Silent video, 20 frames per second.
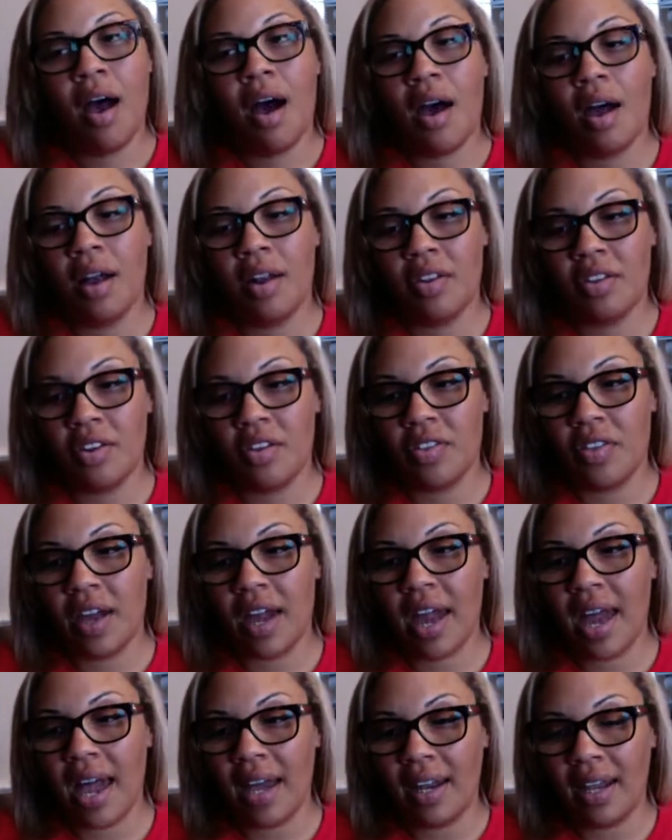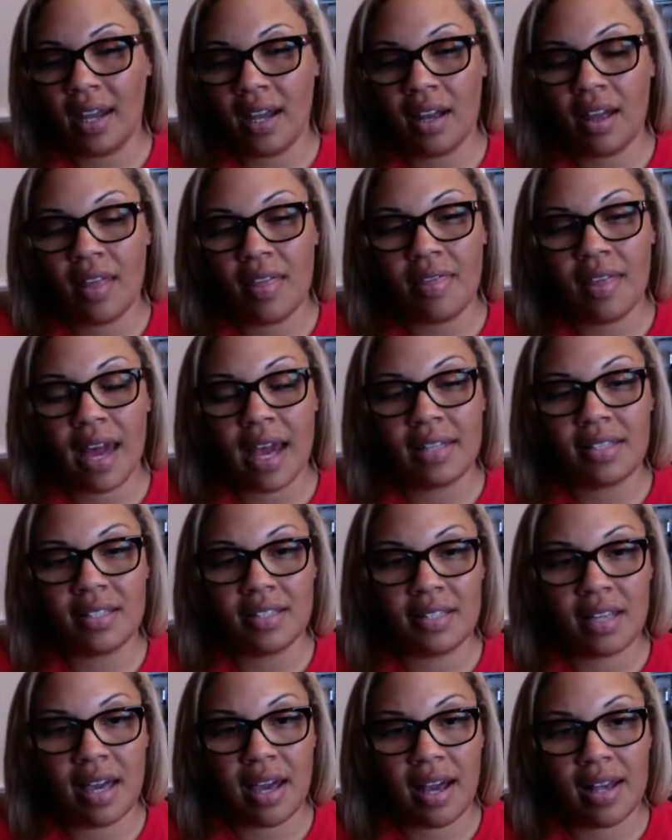Under the heading that
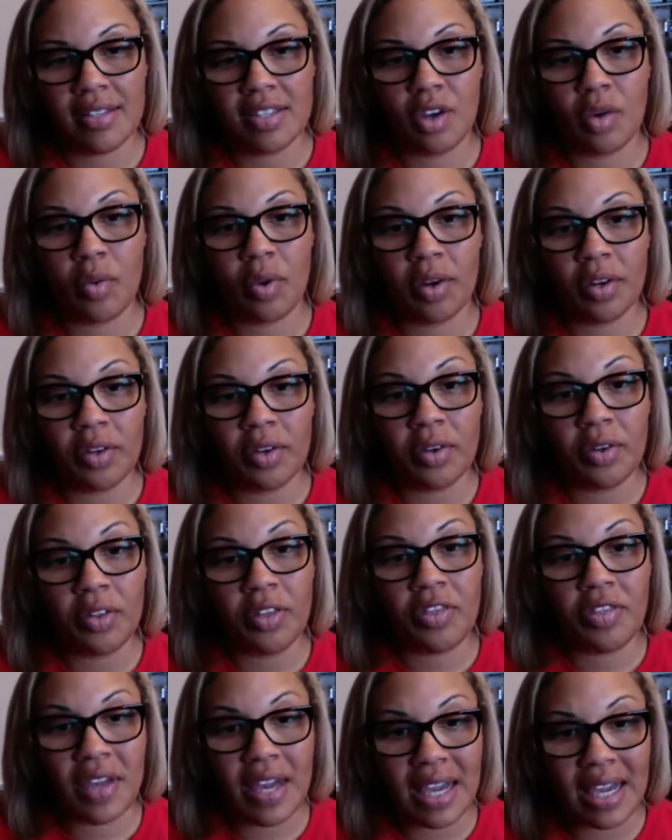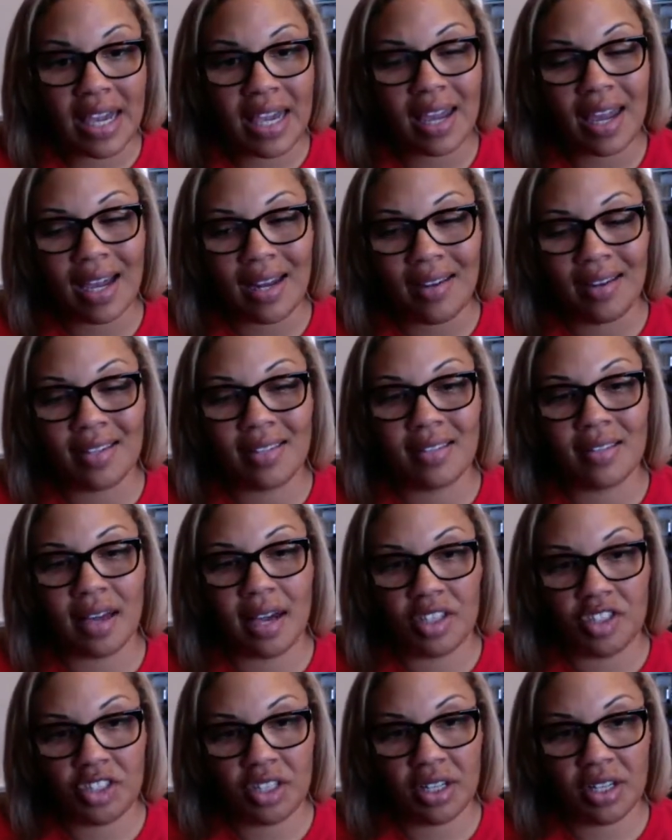says critical thinking and
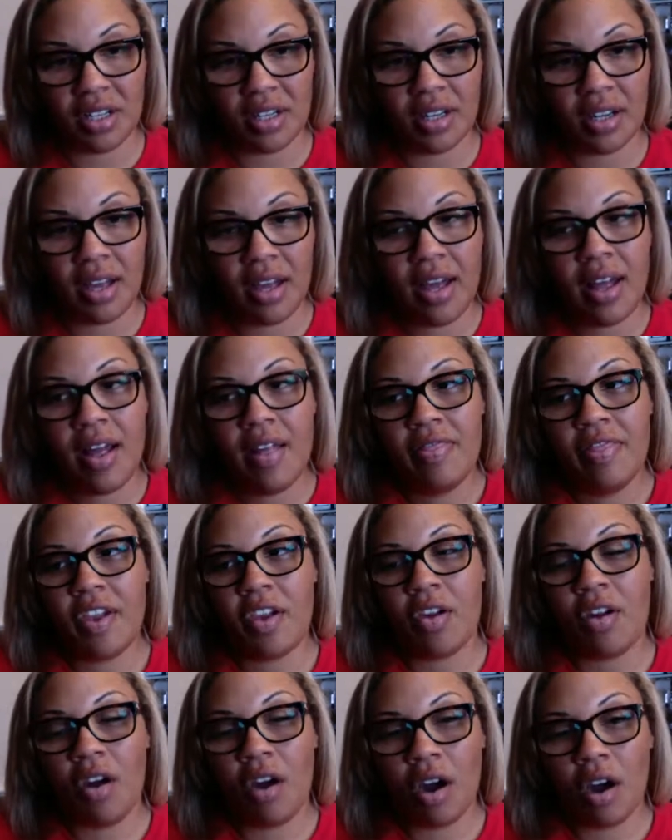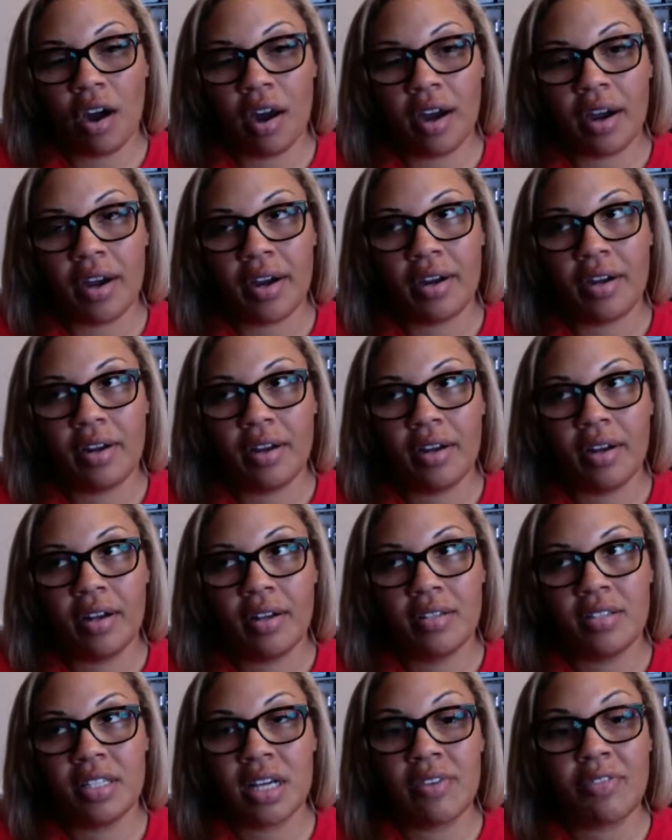discussion, there are
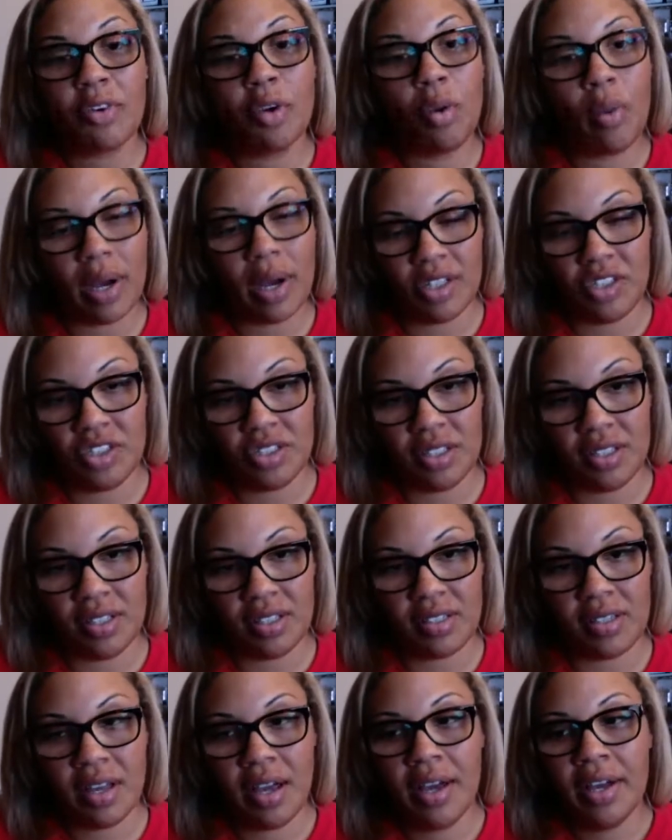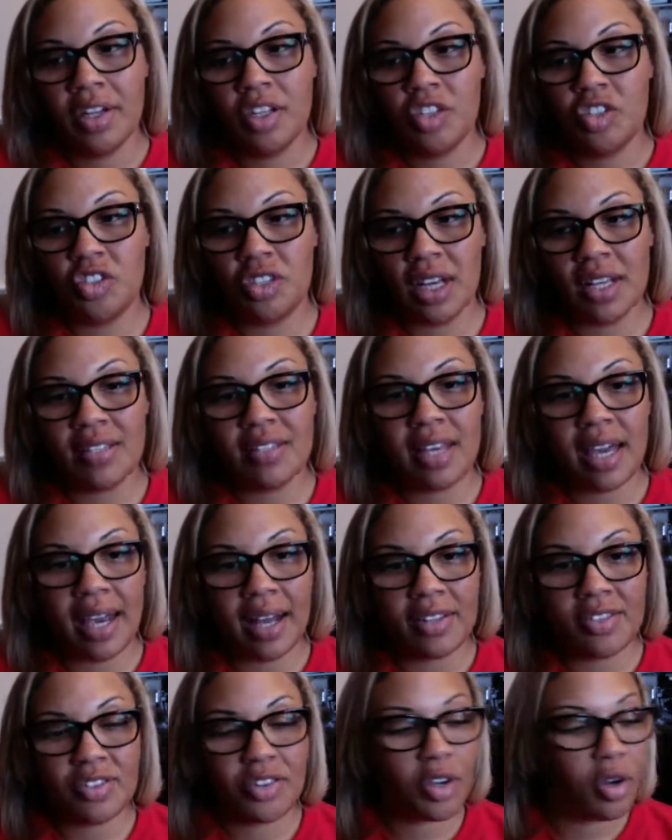several questions. Just
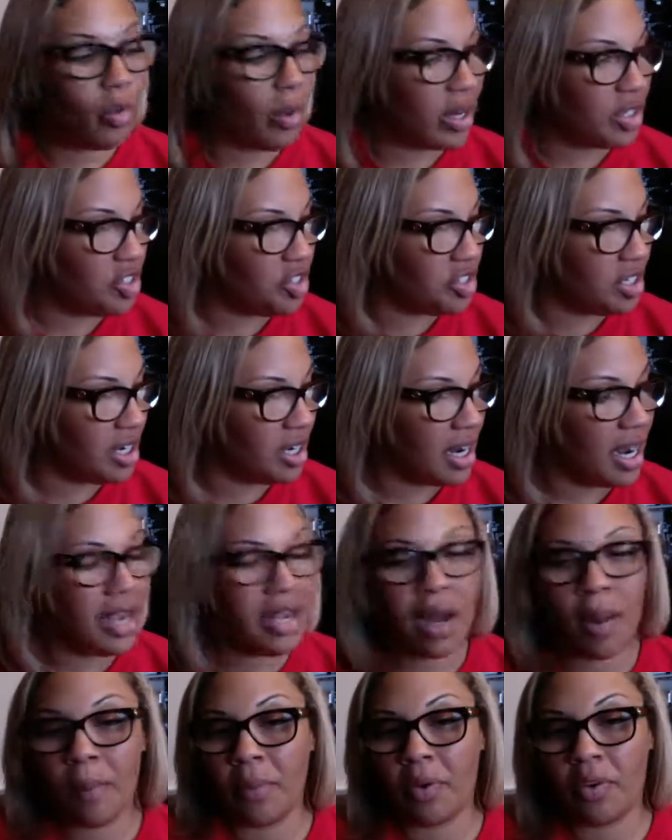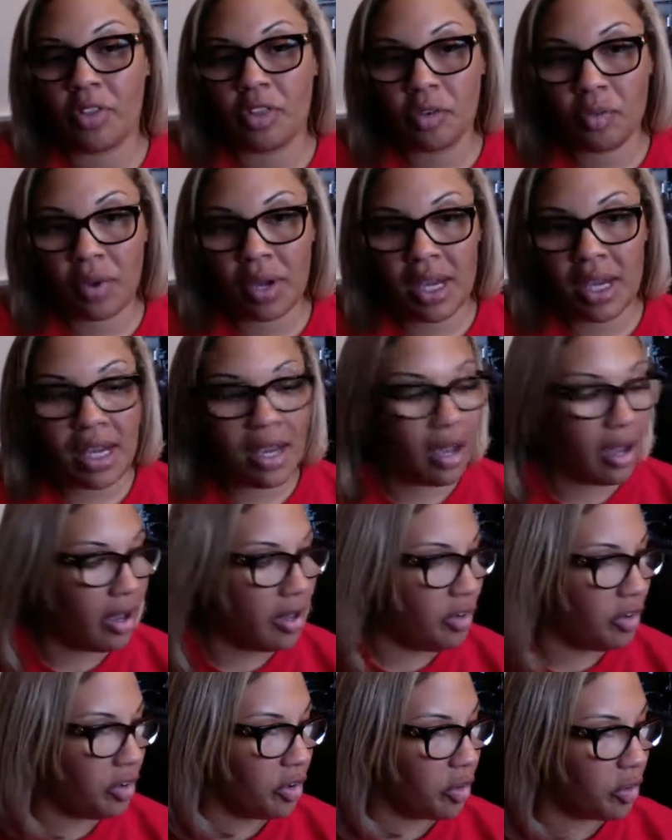answer question number 3
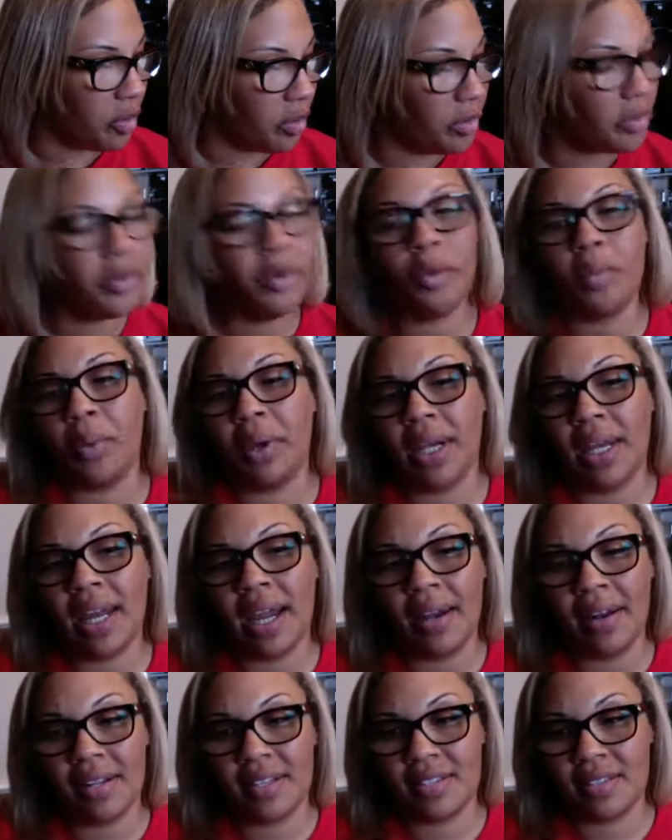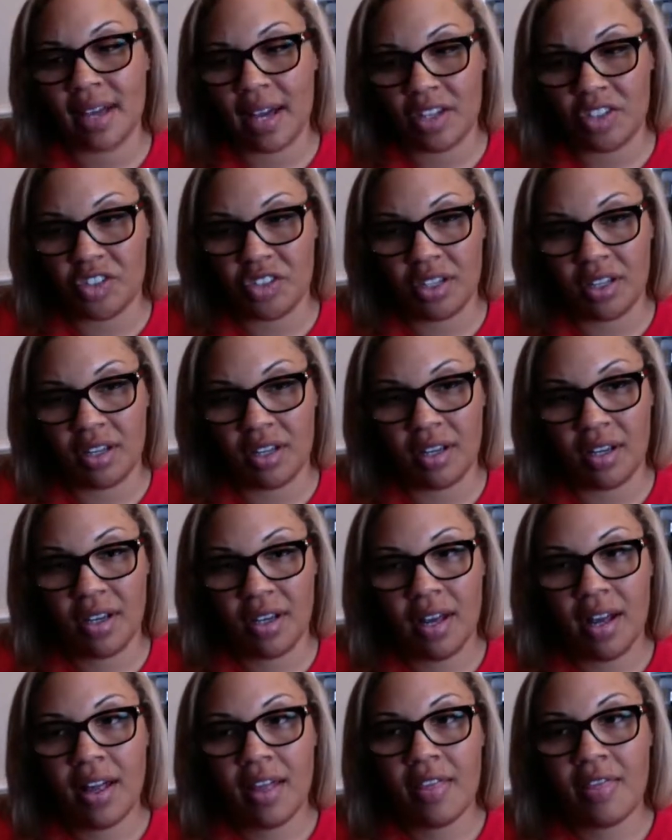under critical reading and discussion.
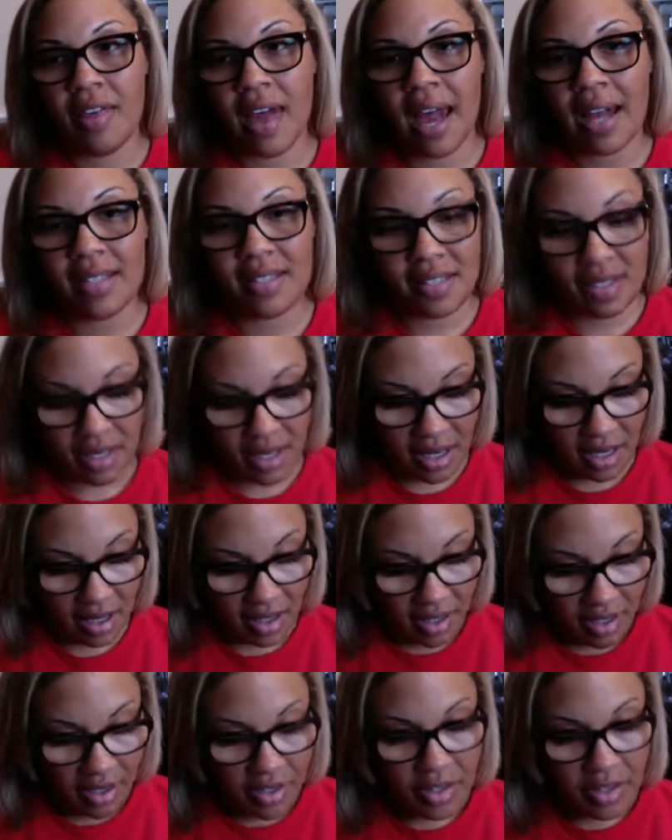That's it.